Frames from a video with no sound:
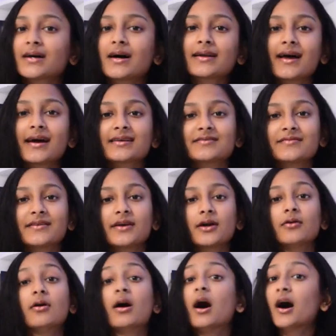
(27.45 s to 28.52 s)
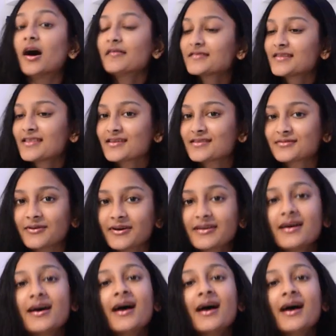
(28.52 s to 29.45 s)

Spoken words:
art hacks video after this one,